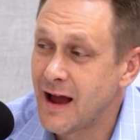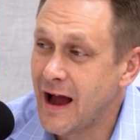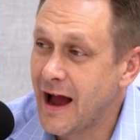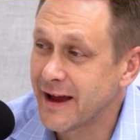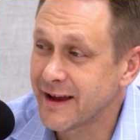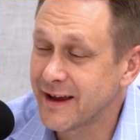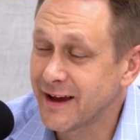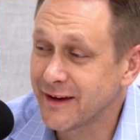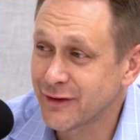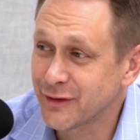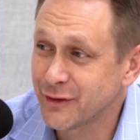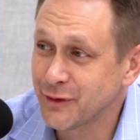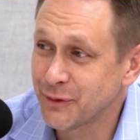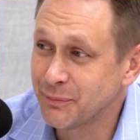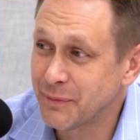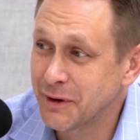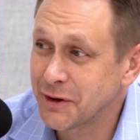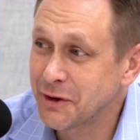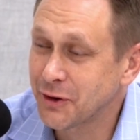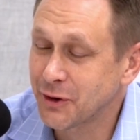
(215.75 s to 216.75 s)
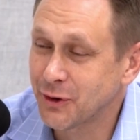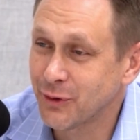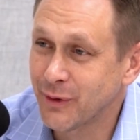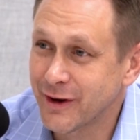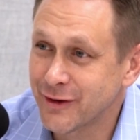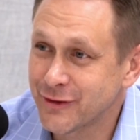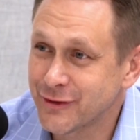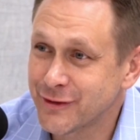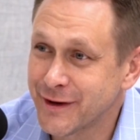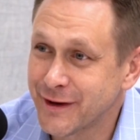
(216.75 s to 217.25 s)
I guess the bigger
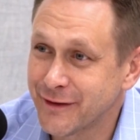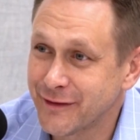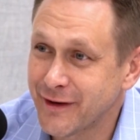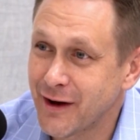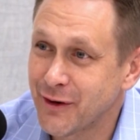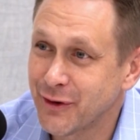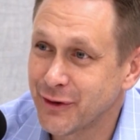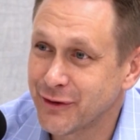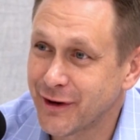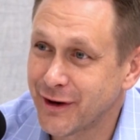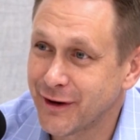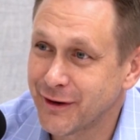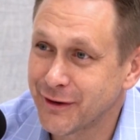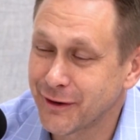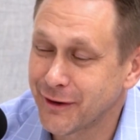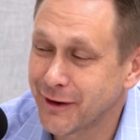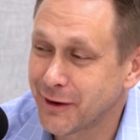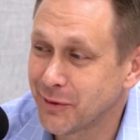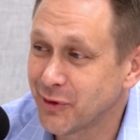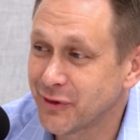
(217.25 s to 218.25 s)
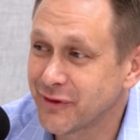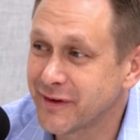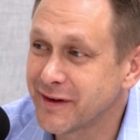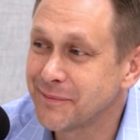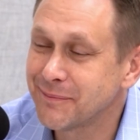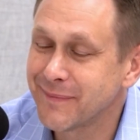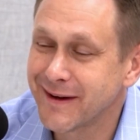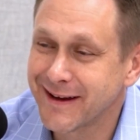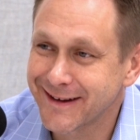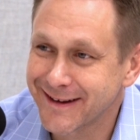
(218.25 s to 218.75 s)
question is how is our incredible
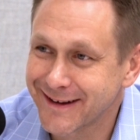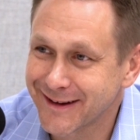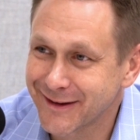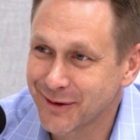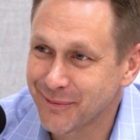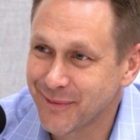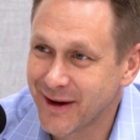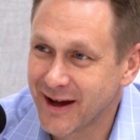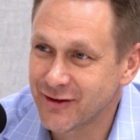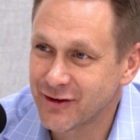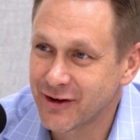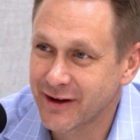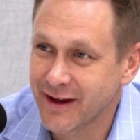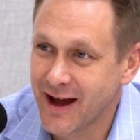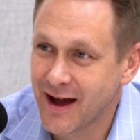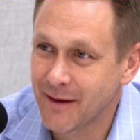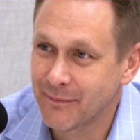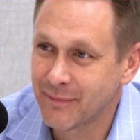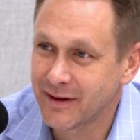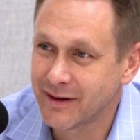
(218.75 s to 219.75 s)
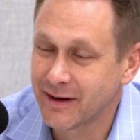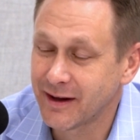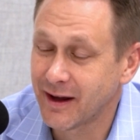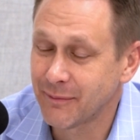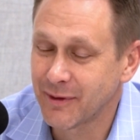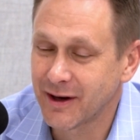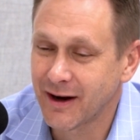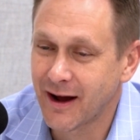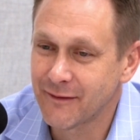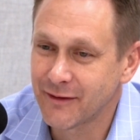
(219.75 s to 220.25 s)
team making the magic happen?
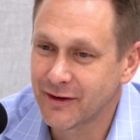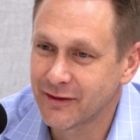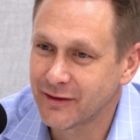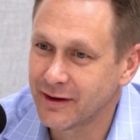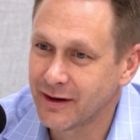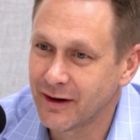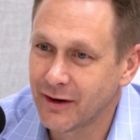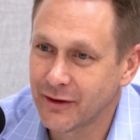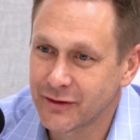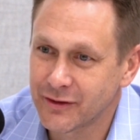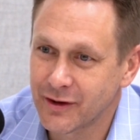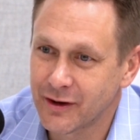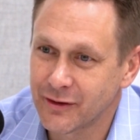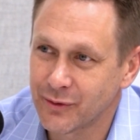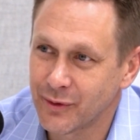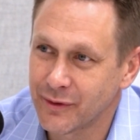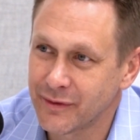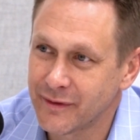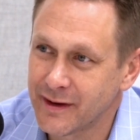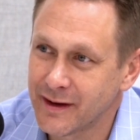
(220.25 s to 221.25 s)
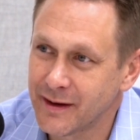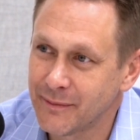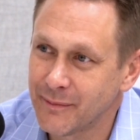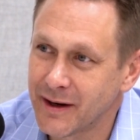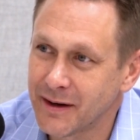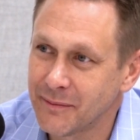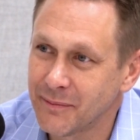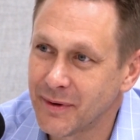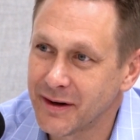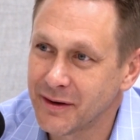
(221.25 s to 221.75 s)
I mean, obviously, it all starts with team.
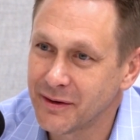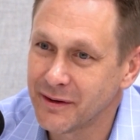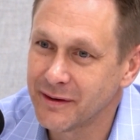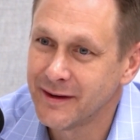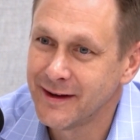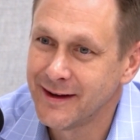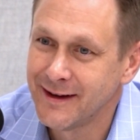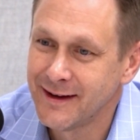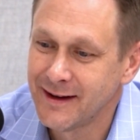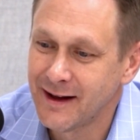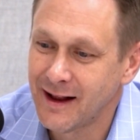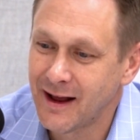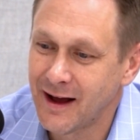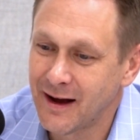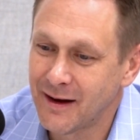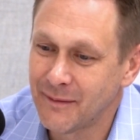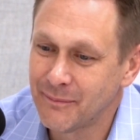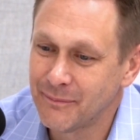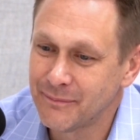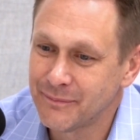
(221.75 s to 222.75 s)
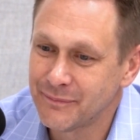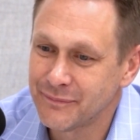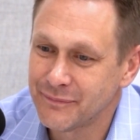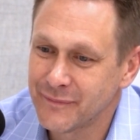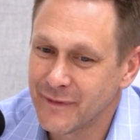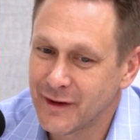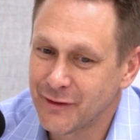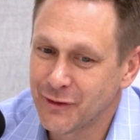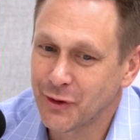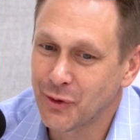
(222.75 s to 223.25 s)
Anybody
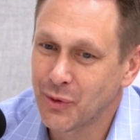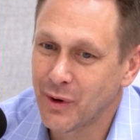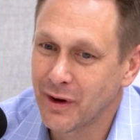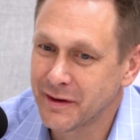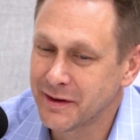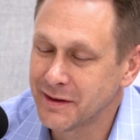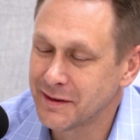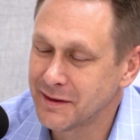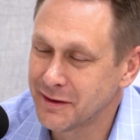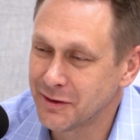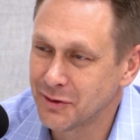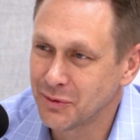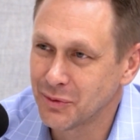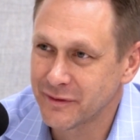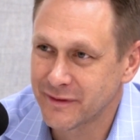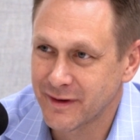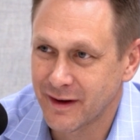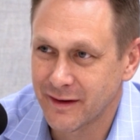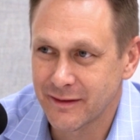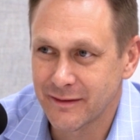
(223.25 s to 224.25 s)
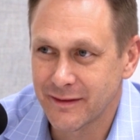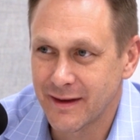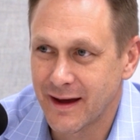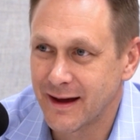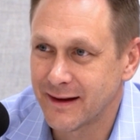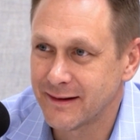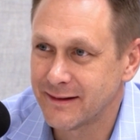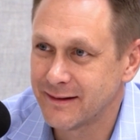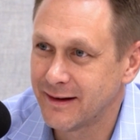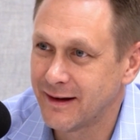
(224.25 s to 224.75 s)
um, that's a quality leader will tell you
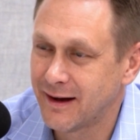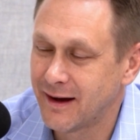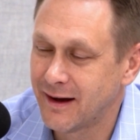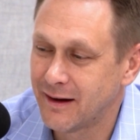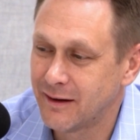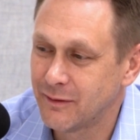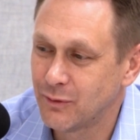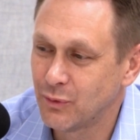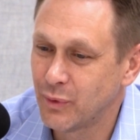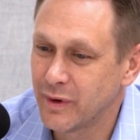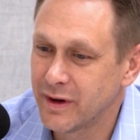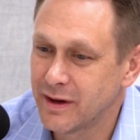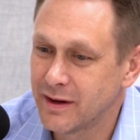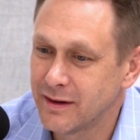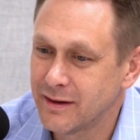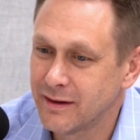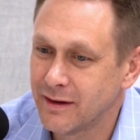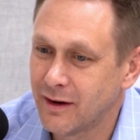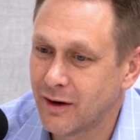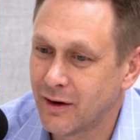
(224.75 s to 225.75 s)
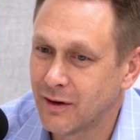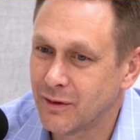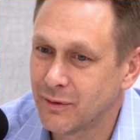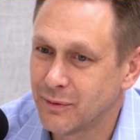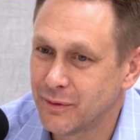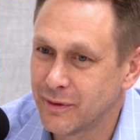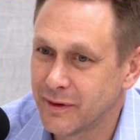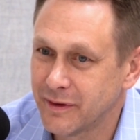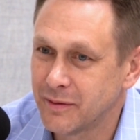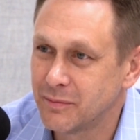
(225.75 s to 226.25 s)
that. Uh, we are
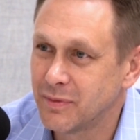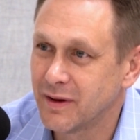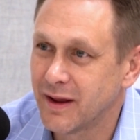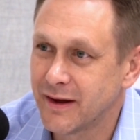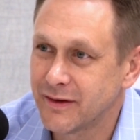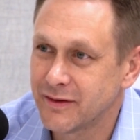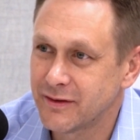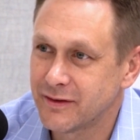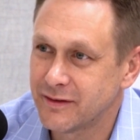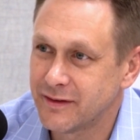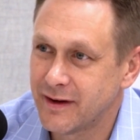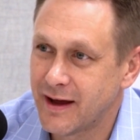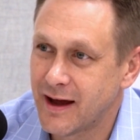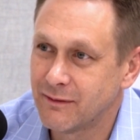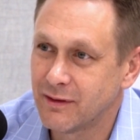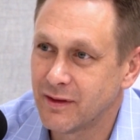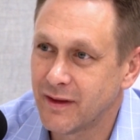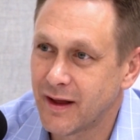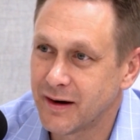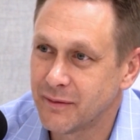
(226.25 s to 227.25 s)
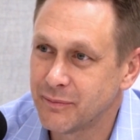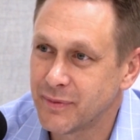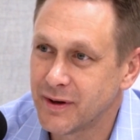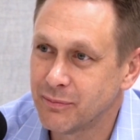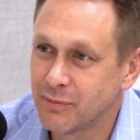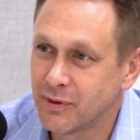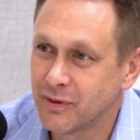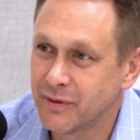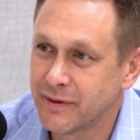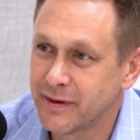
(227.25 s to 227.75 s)
really blessed to have a lot of
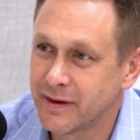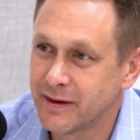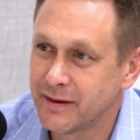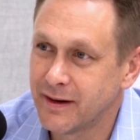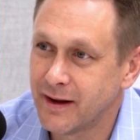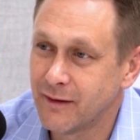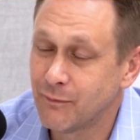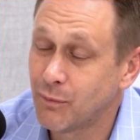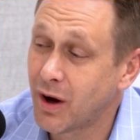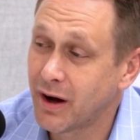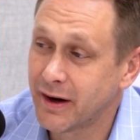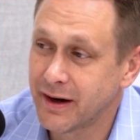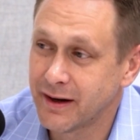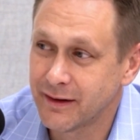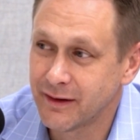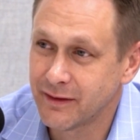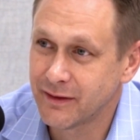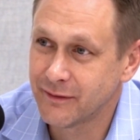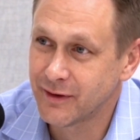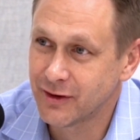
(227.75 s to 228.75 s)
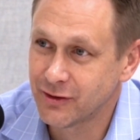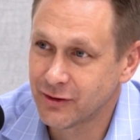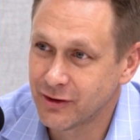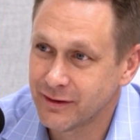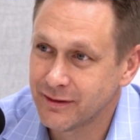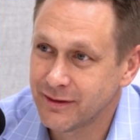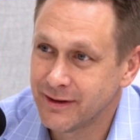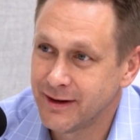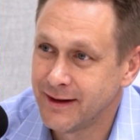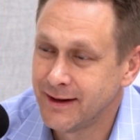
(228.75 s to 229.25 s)
people that have bought into the
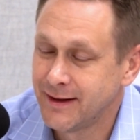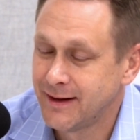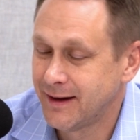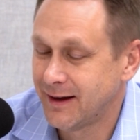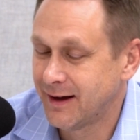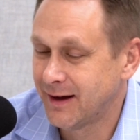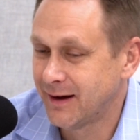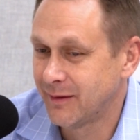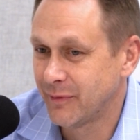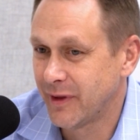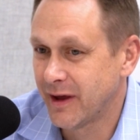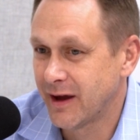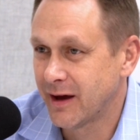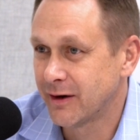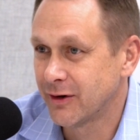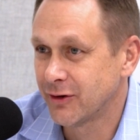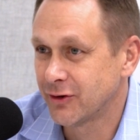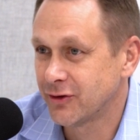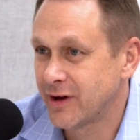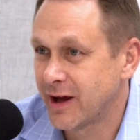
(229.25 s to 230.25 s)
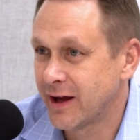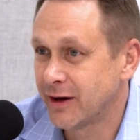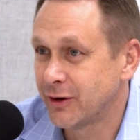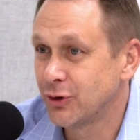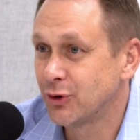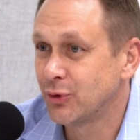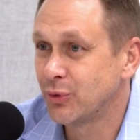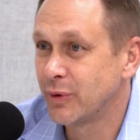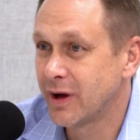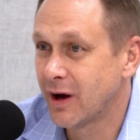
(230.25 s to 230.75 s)
vision. Um, they understand
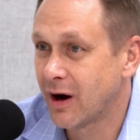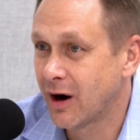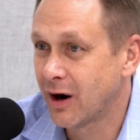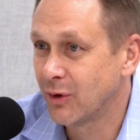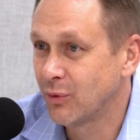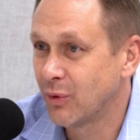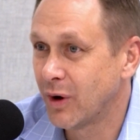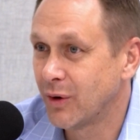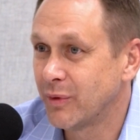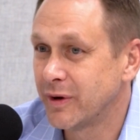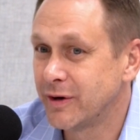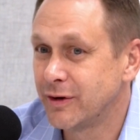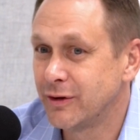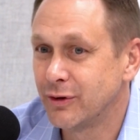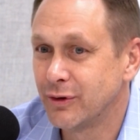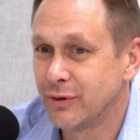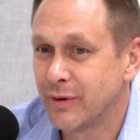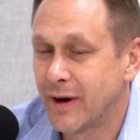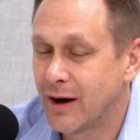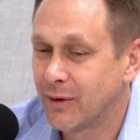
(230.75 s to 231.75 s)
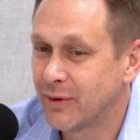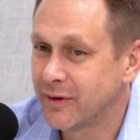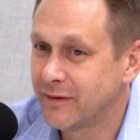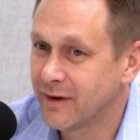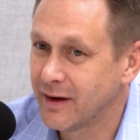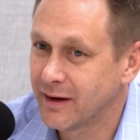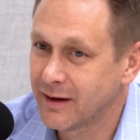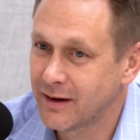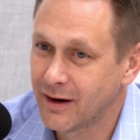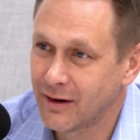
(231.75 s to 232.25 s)
who we are, what we do, how we
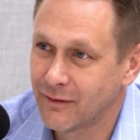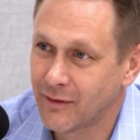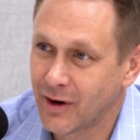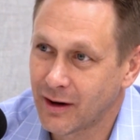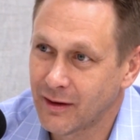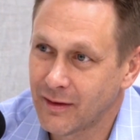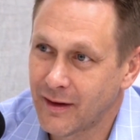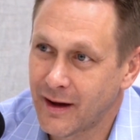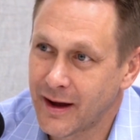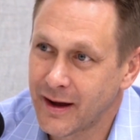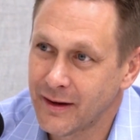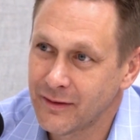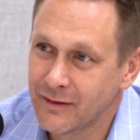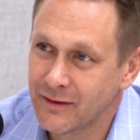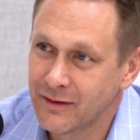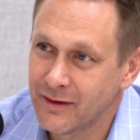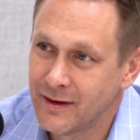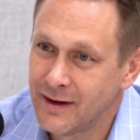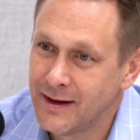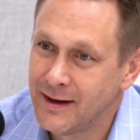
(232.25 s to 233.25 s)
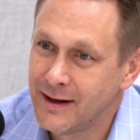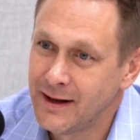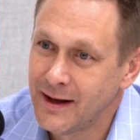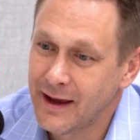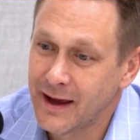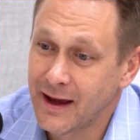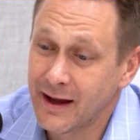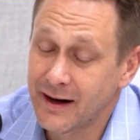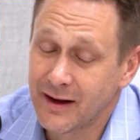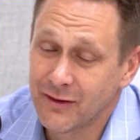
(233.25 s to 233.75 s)
take care of our clients.
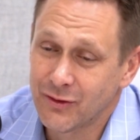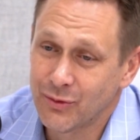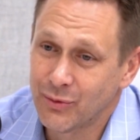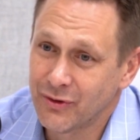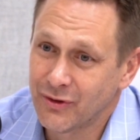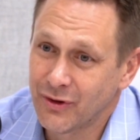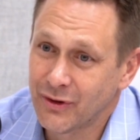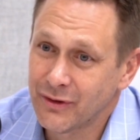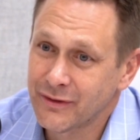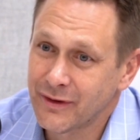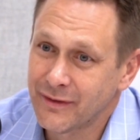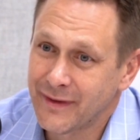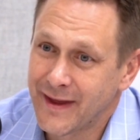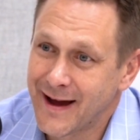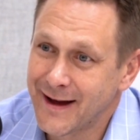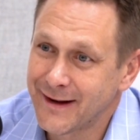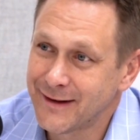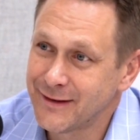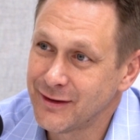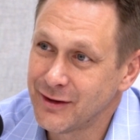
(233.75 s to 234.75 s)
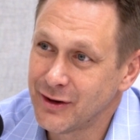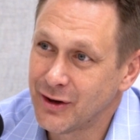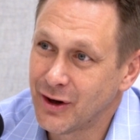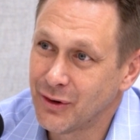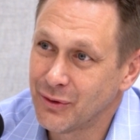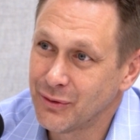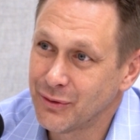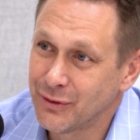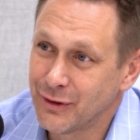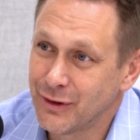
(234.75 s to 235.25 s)
And as a result of that, you
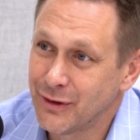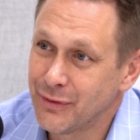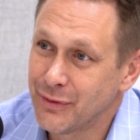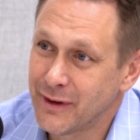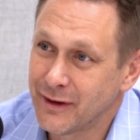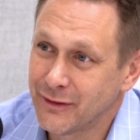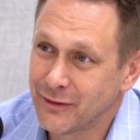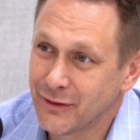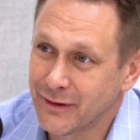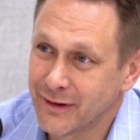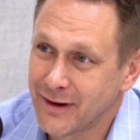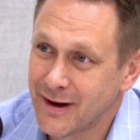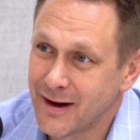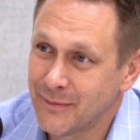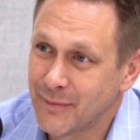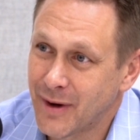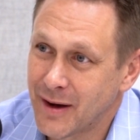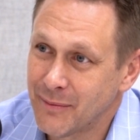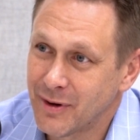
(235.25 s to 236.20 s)
know, good things will come.